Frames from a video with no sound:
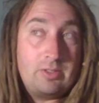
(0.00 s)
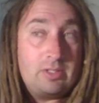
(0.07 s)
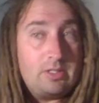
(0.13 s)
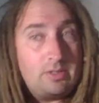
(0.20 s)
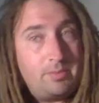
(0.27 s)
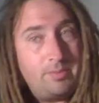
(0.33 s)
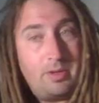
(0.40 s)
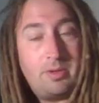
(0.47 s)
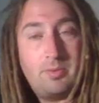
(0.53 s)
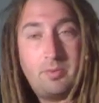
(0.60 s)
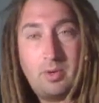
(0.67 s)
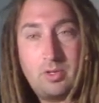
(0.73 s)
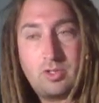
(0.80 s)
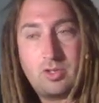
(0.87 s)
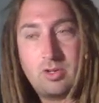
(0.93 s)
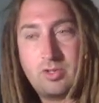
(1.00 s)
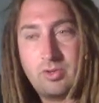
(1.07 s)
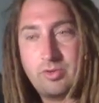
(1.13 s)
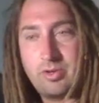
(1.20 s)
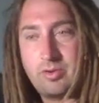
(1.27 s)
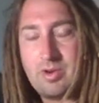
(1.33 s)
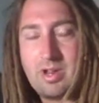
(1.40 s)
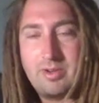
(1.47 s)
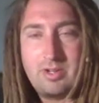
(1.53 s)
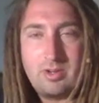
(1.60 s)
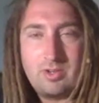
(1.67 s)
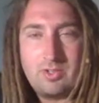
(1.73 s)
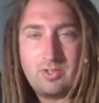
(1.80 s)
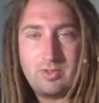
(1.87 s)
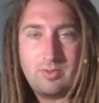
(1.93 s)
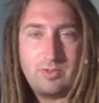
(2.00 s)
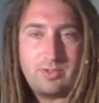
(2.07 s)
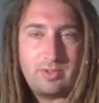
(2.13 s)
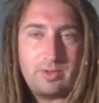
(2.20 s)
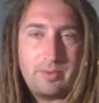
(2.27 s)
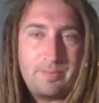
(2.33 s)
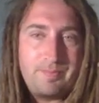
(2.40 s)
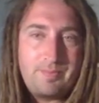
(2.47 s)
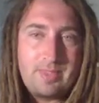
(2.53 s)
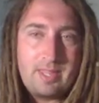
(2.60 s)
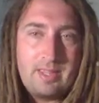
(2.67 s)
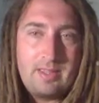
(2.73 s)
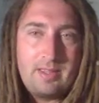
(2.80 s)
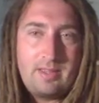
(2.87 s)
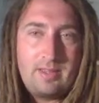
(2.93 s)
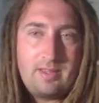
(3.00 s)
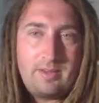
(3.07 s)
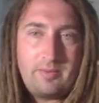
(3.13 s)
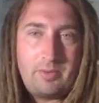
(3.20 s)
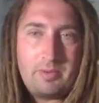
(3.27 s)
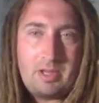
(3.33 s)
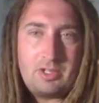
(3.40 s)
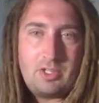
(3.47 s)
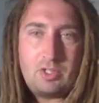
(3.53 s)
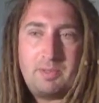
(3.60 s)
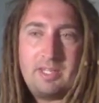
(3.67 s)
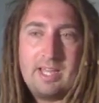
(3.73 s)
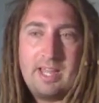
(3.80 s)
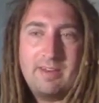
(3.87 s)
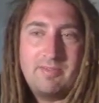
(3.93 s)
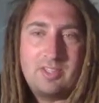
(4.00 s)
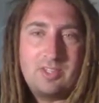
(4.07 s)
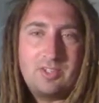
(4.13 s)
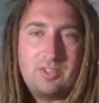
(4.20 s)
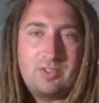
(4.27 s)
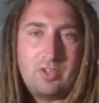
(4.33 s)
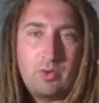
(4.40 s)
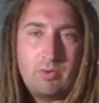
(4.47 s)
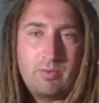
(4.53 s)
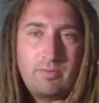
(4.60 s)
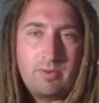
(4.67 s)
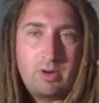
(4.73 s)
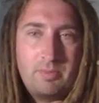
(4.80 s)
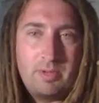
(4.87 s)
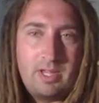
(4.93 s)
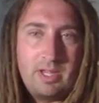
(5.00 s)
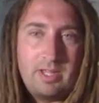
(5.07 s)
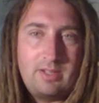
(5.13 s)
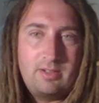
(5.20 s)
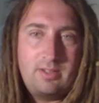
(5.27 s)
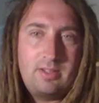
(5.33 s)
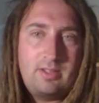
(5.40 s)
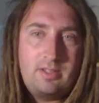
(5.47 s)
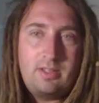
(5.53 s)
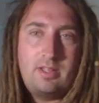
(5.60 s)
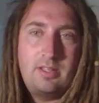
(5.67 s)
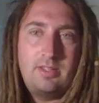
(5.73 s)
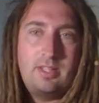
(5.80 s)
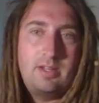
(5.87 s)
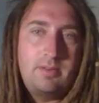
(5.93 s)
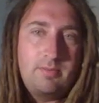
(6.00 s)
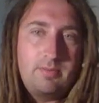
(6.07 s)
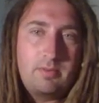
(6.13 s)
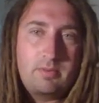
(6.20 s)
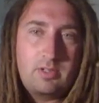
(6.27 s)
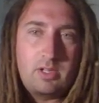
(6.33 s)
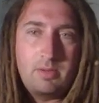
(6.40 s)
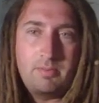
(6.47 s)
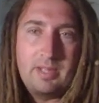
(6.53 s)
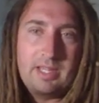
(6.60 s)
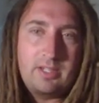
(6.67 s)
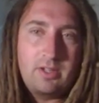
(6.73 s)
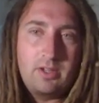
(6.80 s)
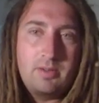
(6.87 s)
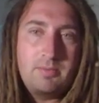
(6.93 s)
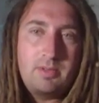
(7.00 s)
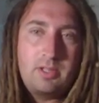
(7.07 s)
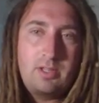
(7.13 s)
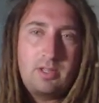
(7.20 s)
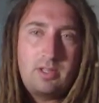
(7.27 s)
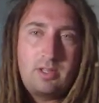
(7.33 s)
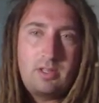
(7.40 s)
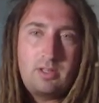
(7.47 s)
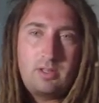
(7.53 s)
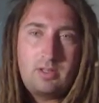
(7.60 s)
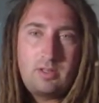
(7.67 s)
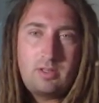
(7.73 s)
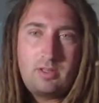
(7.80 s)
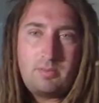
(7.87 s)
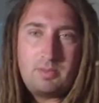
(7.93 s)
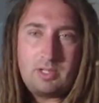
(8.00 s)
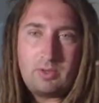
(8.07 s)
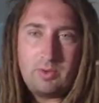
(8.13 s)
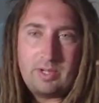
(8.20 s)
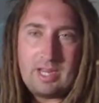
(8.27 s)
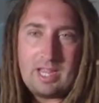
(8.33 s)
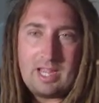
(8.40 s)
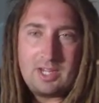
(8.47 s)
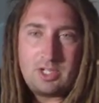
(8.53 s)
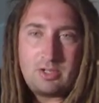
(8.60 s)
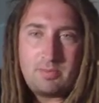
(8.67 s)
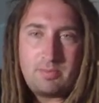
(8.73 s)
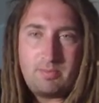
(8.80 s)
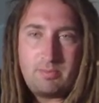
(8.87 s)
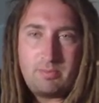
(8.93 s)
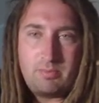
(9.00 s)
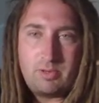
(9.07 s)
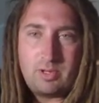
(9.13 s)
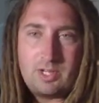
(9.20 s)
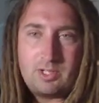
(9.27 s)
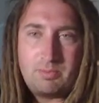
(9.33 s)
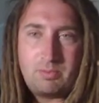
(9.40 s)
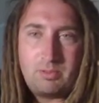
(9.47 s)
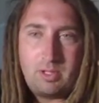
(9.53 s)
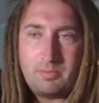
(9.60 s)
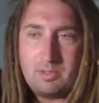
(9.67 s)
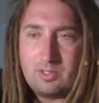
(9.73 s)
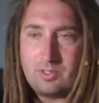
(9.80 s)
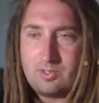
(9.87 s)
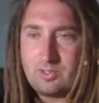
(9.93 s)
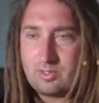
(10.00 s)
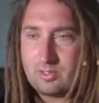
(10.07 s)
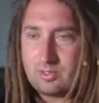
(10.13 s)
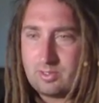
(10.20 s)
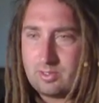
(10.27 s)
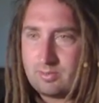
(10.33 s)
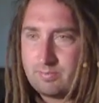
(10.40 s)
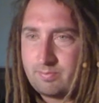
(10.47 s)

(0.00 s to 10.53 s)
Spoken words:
oh, I might start turning around here soon. So we might just be kind of in this zone for a bit and then come back up. Bitcoin hash price plummets.